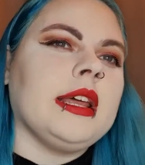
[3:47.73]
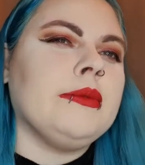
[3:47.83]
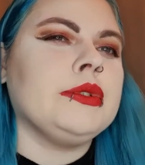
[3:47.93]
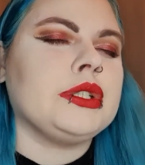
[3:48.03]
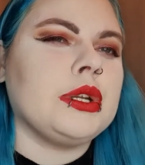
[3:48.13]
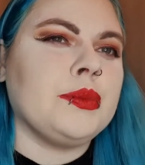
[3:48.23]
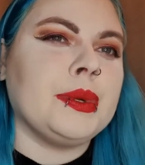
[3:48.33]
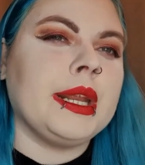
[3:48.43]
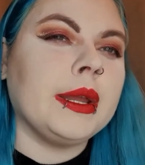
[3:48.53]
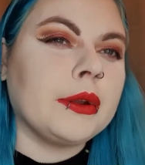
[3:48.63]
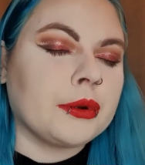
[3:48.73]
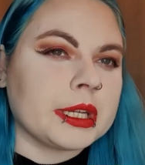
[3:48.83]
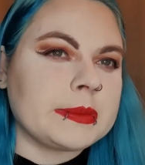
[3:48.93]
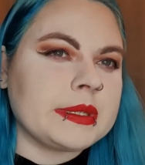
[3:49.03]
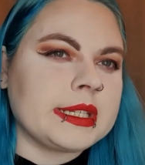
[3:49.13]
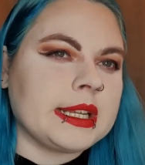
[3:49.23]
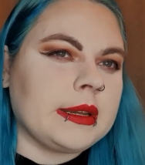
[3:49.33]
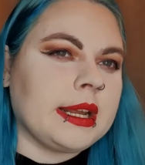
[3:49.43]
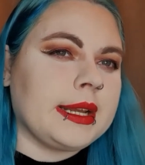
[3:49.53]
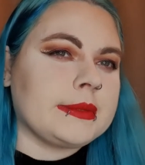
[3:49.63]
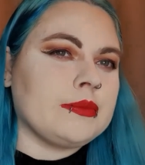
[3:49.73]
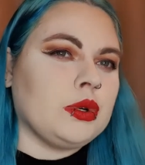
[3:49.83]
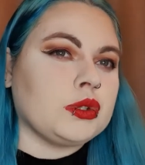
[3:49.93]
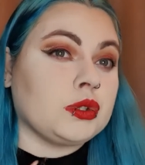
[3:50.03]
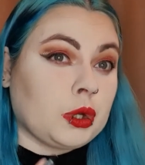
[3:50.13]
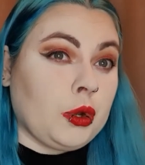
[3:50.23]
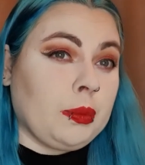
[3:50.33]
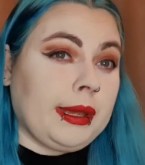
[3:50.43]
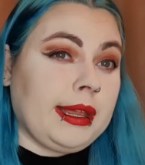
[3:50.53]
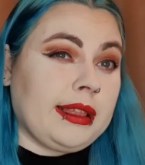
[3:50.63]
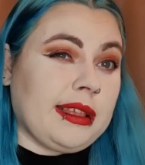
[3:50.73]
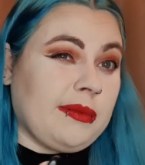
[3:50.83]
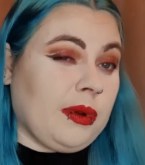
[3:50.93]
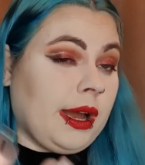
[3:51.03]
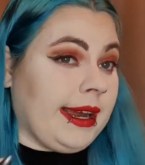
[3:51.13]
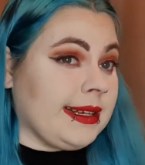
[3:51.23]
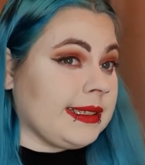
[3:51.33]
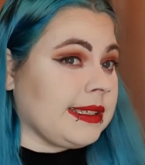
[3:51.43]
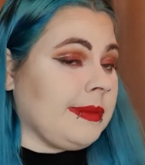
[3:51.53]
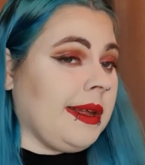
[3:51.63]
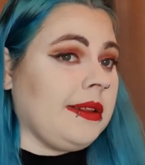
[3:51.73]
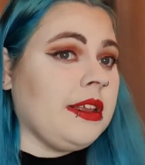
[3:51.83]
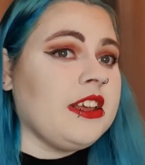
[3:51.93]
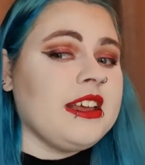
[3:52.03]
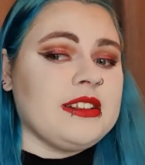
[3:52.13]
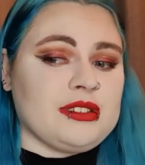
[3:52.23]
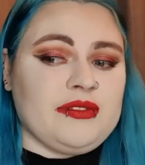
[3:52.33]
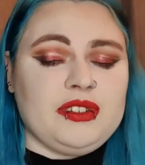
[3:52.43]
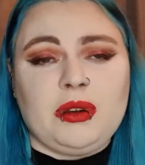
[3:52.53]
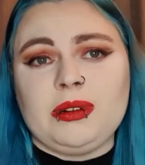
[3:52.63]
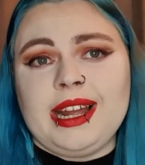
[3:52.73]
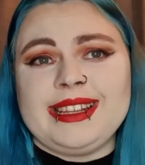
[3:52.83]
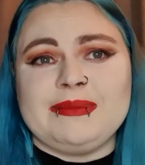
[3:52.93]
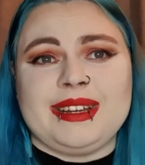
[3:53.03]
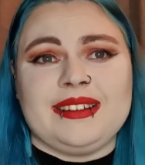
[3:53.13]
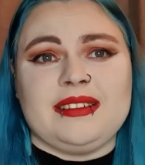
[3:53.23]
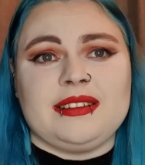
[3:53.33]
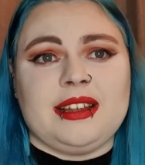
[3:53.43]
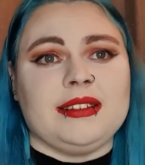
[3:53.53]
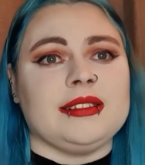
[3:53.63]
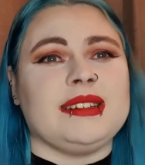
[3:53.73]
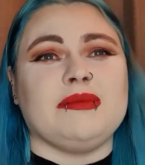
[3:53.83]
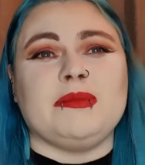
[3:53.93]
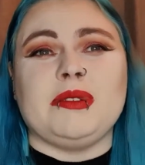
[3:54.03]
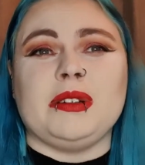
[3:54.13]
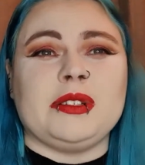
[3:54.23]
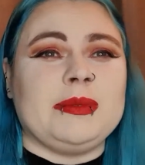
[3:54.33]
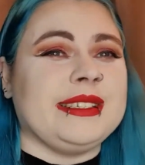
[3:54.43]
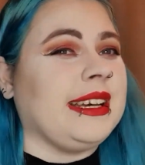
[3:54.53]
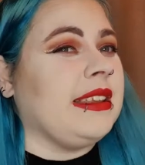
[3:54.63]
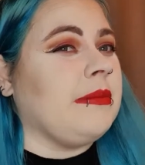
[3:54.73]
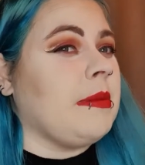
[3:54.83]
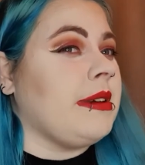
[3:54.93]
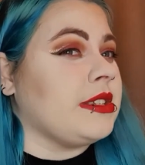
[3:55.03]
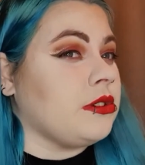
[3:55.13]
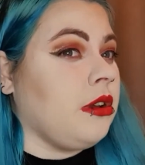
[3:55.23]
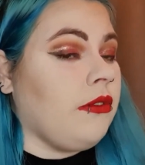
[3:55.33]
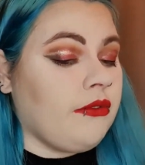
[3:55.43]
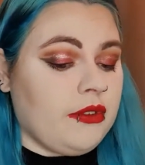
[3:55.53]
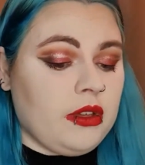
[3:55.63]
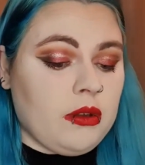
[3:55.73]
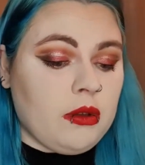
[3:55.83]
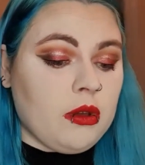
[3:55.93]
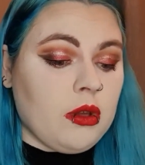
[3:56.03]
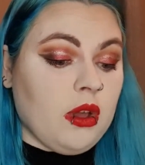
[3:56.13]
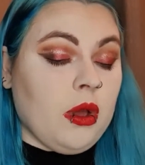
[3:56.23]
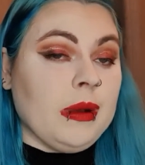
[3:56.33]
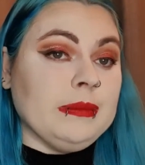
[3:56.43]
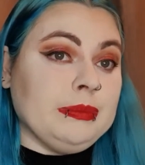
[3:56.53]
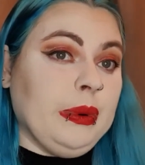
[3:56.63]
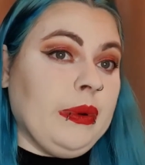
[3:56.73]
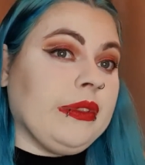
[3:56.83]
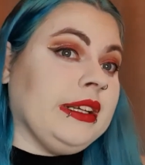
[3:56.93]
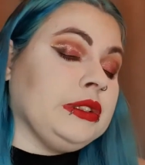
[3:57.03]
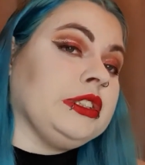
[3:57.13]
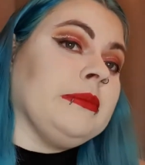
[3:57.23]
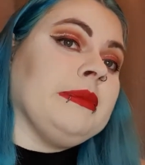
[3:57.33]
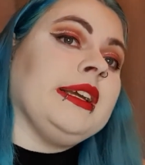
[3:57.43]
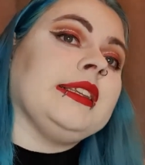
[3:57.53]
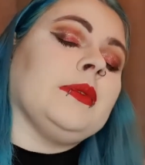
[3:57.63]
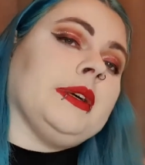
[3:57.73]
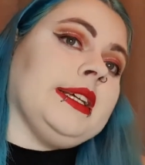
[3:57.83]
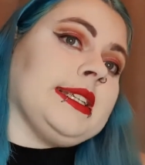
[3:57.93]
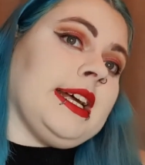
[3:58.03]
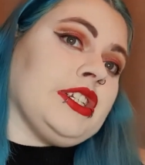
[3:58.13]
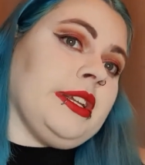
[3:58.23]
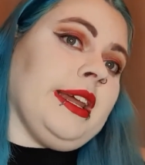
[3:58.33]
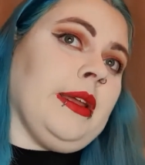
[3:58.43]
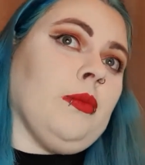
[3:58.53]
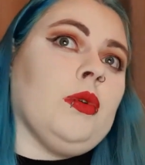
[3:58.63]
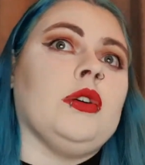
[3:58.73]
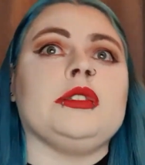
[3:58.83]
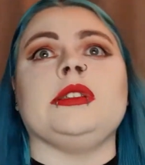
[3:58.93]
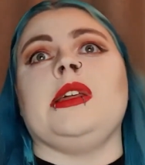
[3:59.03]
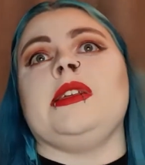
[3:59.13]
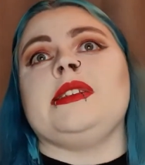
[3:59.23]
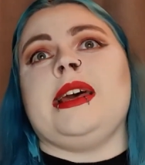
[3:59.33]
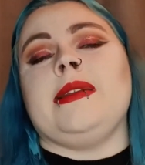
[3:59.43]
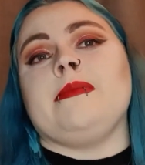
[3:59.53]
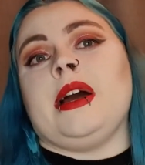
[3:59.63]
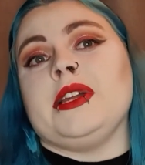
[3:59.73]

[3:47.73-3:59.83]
one's not really a Christmassy scent, it is more soapy, what I can smell. So if you don't like them kind of scents, I would possibly say maybe it's not for you. But that doesn't mean that when it's actually in water that the scent might